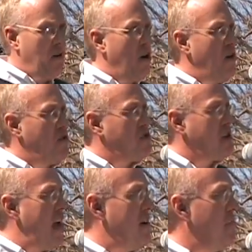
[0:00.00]

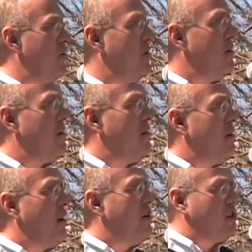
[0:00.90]
understandable
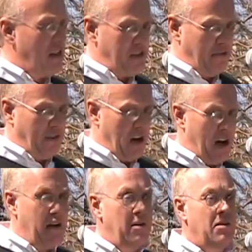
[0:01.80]
and
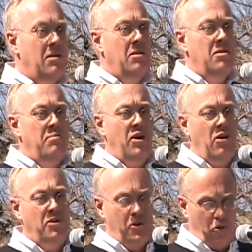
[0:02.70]
justified, but
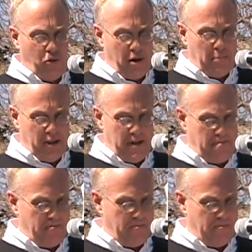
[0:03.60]
also crippling.